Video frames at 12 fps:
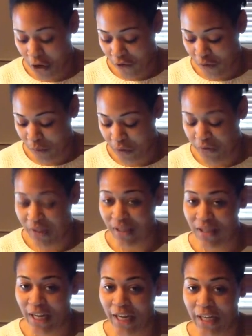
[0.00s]
for both
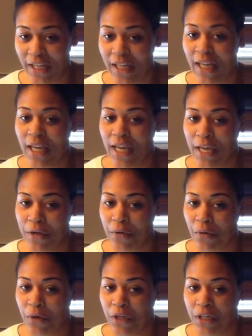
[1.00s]
society and
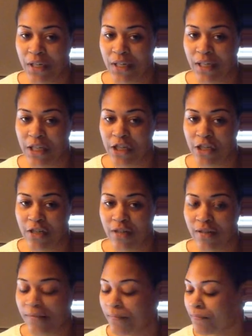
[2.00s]
organizations.